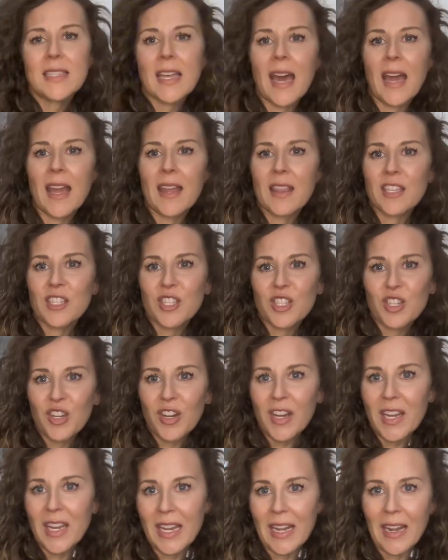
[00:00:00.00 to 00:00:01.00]
that in the
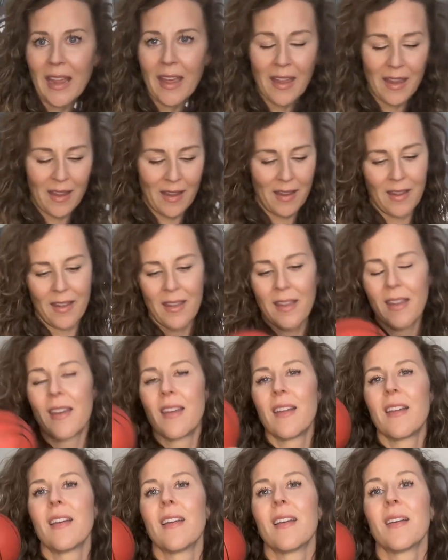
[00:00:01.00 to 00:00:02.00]
screen?
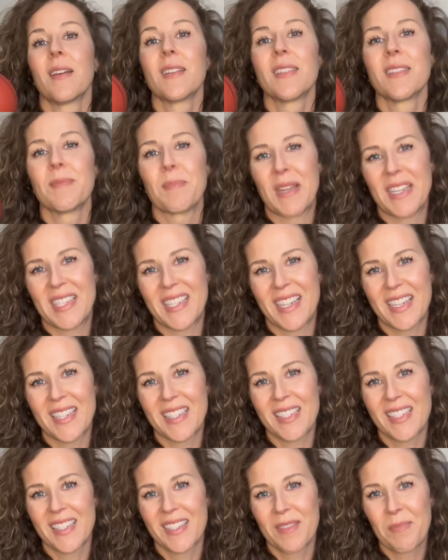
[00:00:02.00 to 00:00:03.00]
My
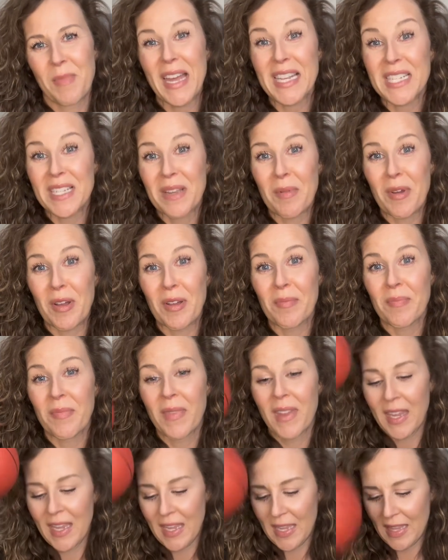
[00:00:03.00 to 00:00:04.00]
son's basketball.
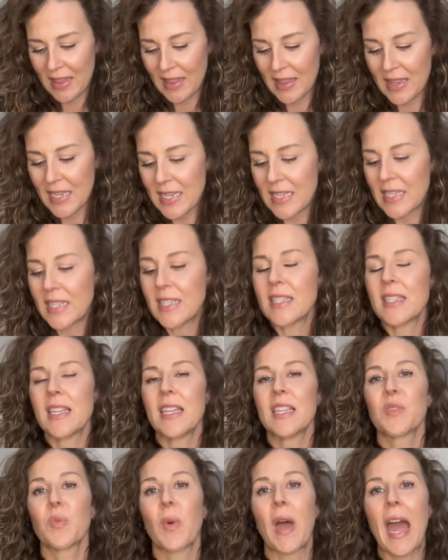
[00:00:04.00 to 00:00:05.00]
This
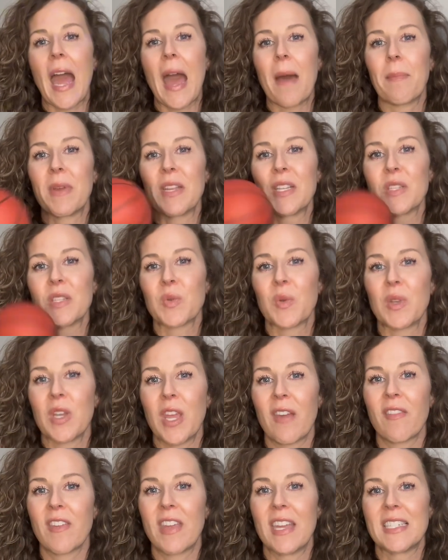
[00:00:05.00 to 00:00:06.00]
is what happens when you
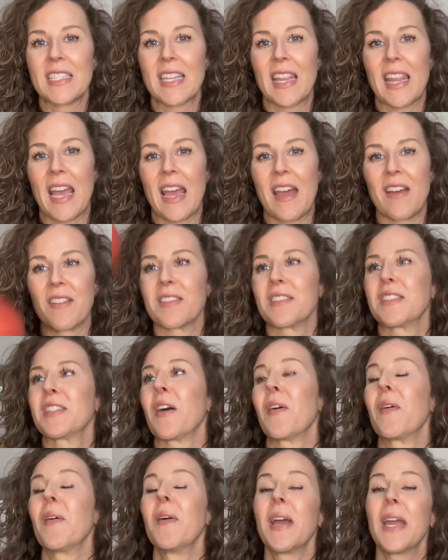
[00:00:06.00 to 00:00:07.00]
have kids in the house.
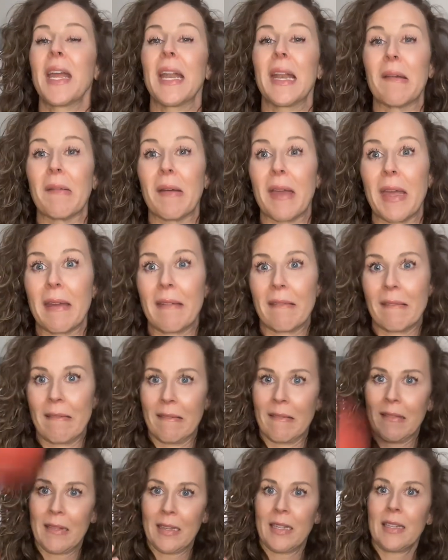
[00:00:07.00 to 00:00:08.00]
So anyway,
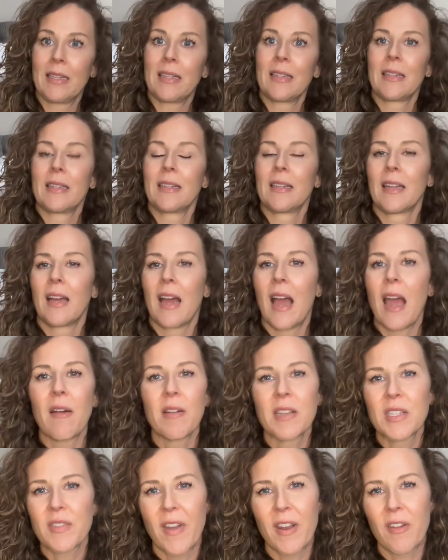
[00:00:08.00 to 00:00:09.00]
I
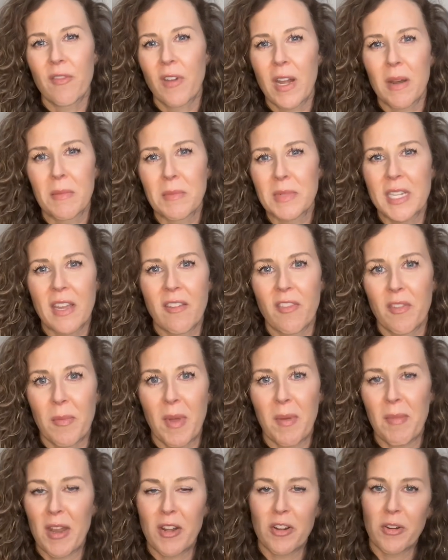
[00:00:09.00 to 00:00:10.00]
always find random stuff in
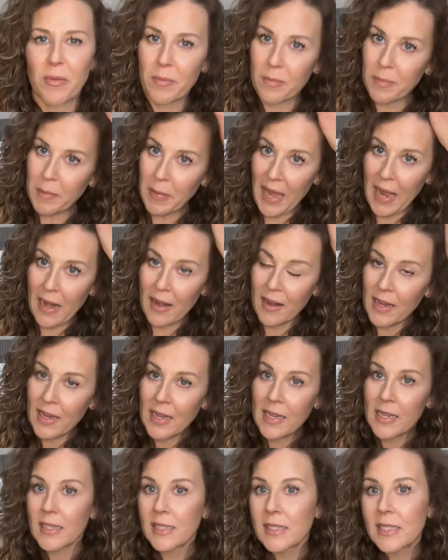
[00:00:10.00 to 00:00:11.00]
my bedroom, but
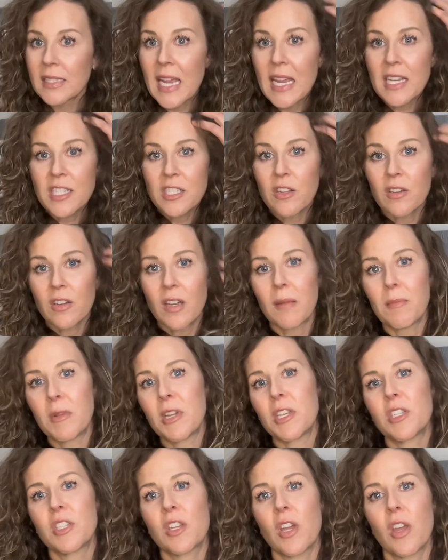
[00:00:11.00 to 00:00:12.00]
stay tuned. I'm
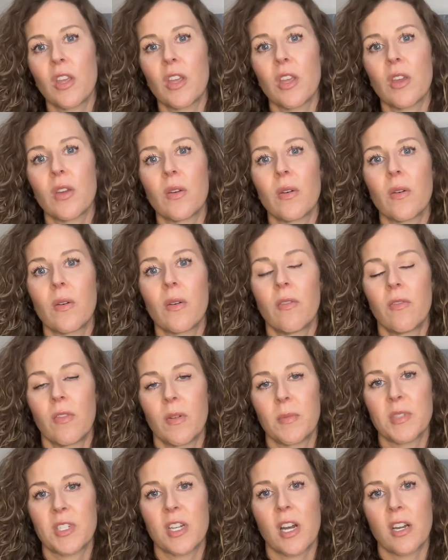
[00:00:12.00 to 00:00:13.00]
going to show you
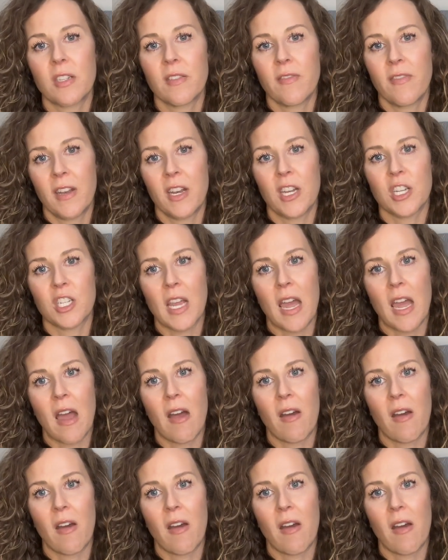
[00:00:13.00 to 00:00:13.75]
from start to finish how